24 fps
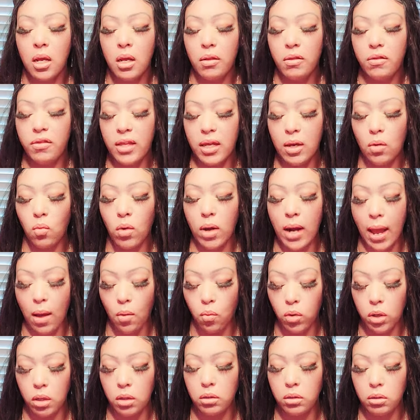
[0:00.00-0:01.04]
then what I
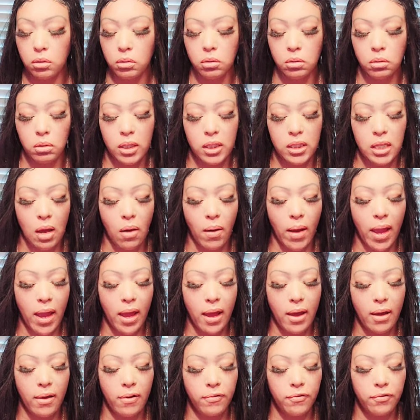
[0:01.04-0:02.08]
will do is I'll
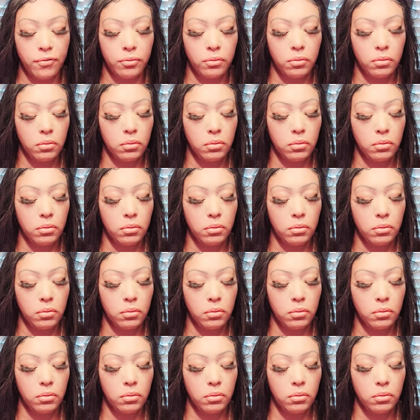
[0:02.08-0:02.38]
have